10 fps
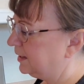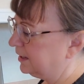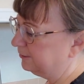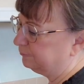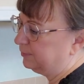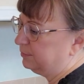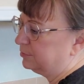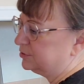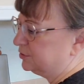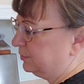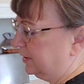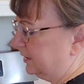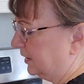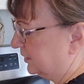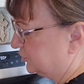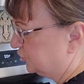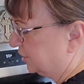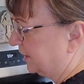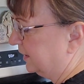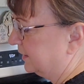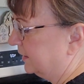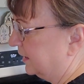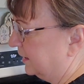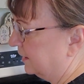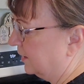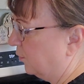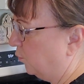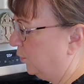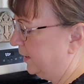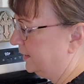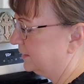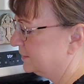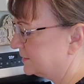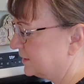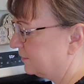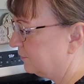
If we were doing chicken wings,